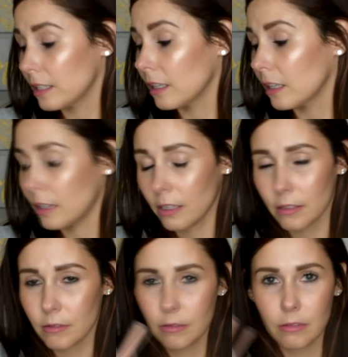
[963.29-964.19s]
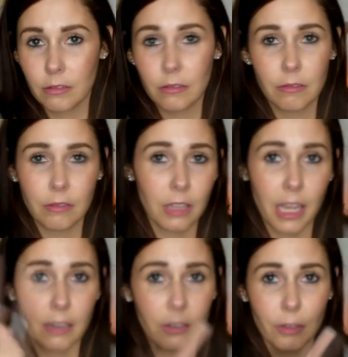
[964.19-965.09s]
And
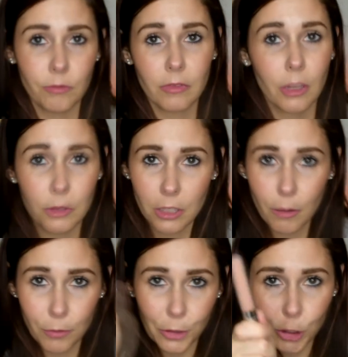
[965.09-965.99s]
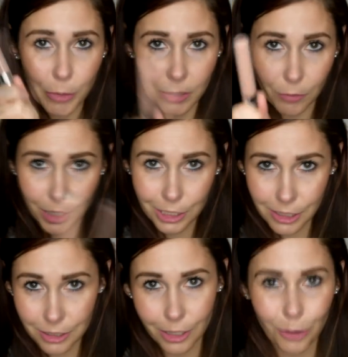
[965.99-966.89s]
I don't know. It was all for your benefit.
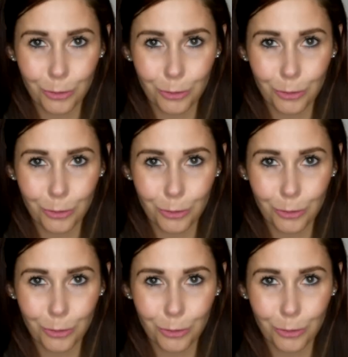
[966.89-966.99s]
So